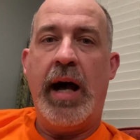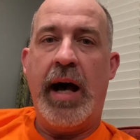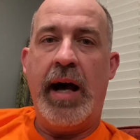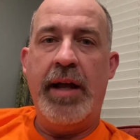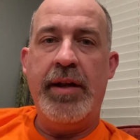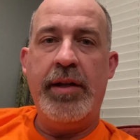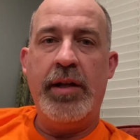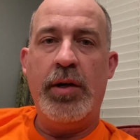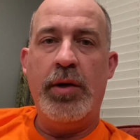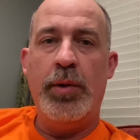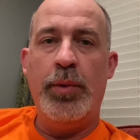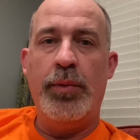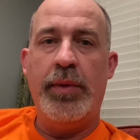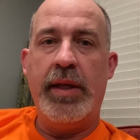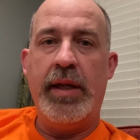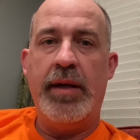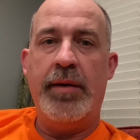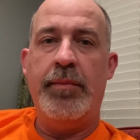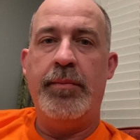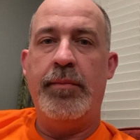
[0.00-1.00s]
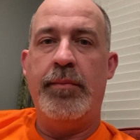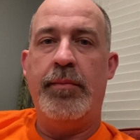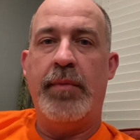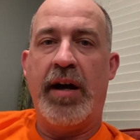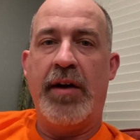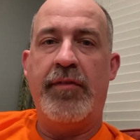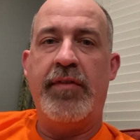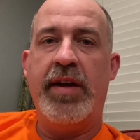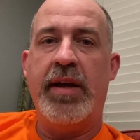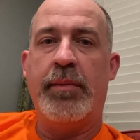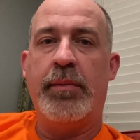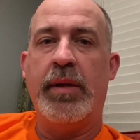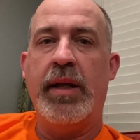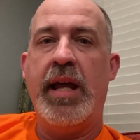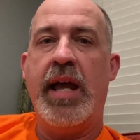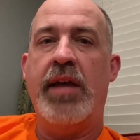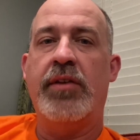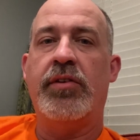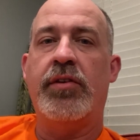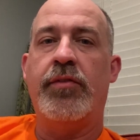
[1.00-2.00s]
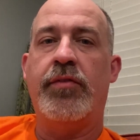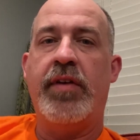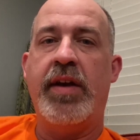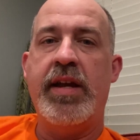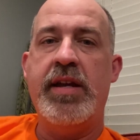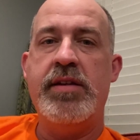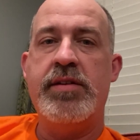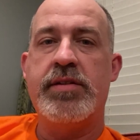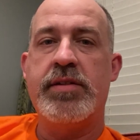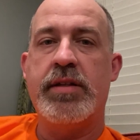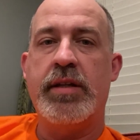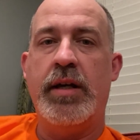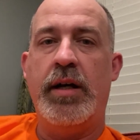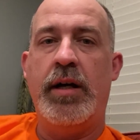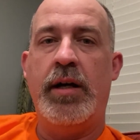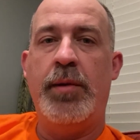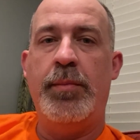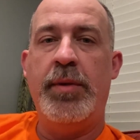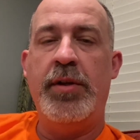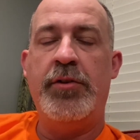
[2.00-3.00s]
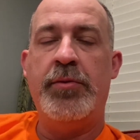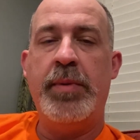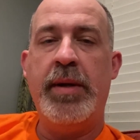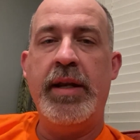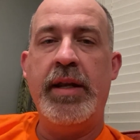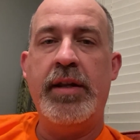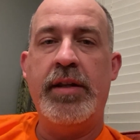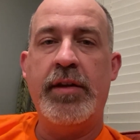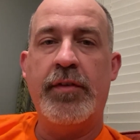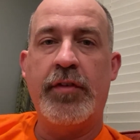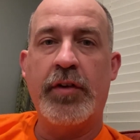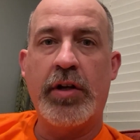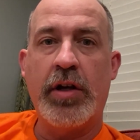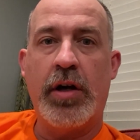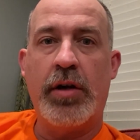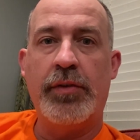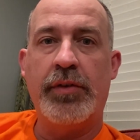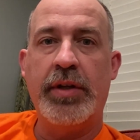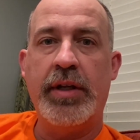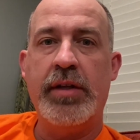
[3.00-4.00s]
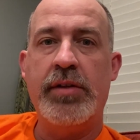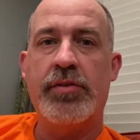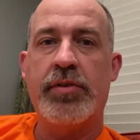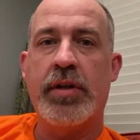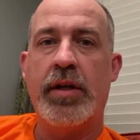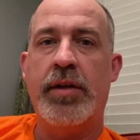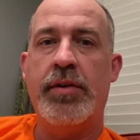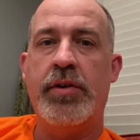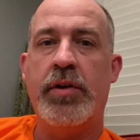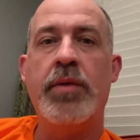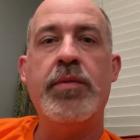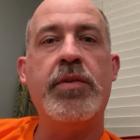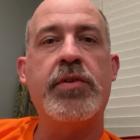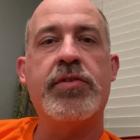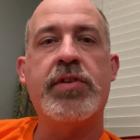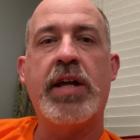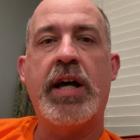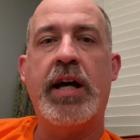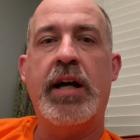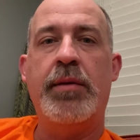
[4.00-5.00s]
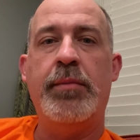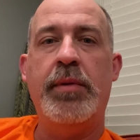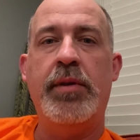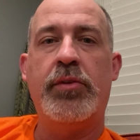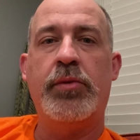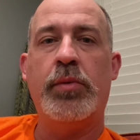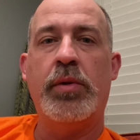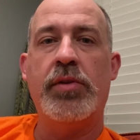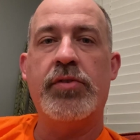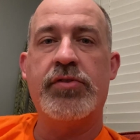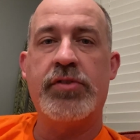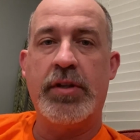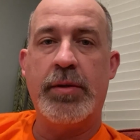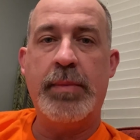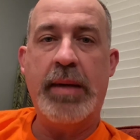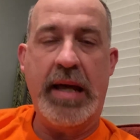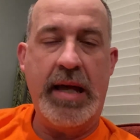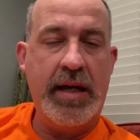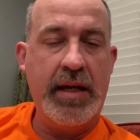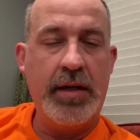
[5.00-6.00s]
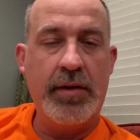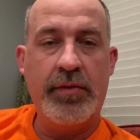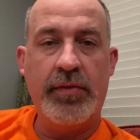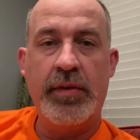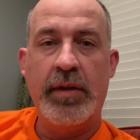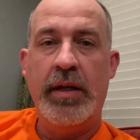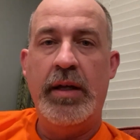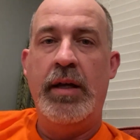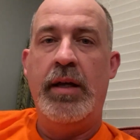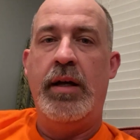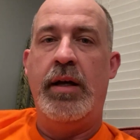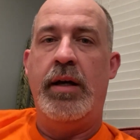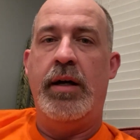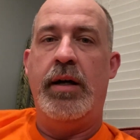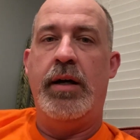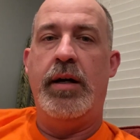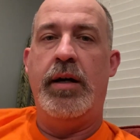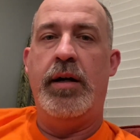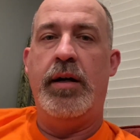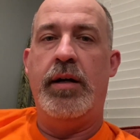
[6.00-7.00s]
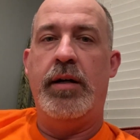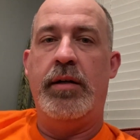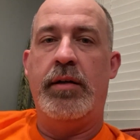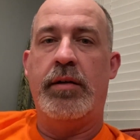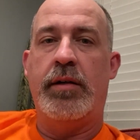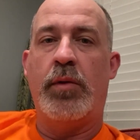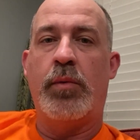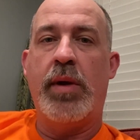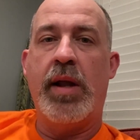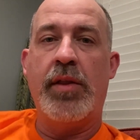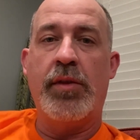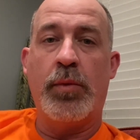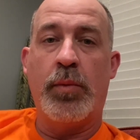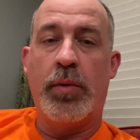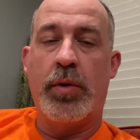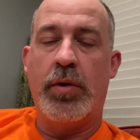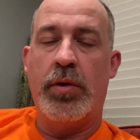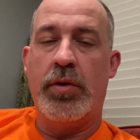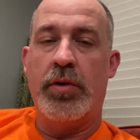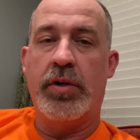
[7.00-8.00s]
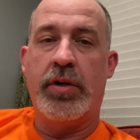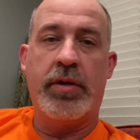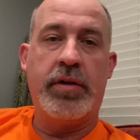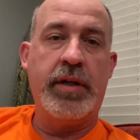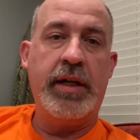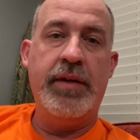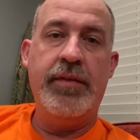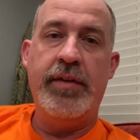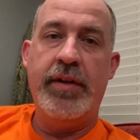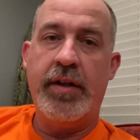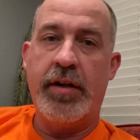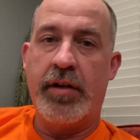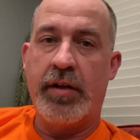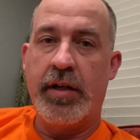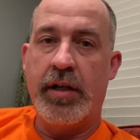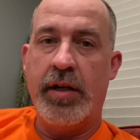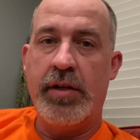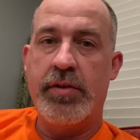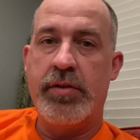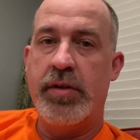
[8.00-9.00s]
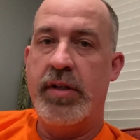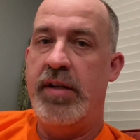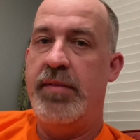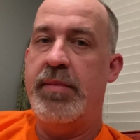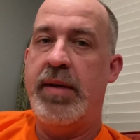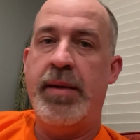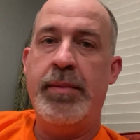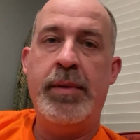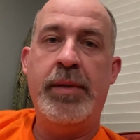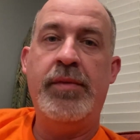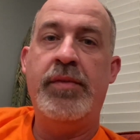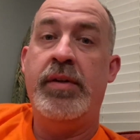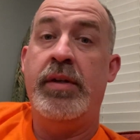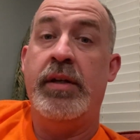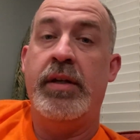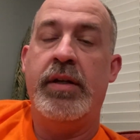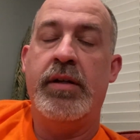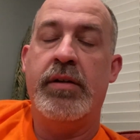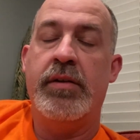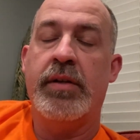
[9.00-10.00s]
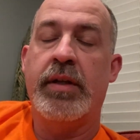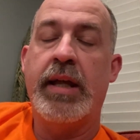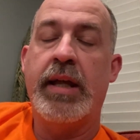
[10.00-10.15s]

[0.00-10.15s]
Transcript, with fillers: I know that my family hasn't faced um, as many difficulties uh, during this time as what some have uh, around the world or even in our country and maybe even here in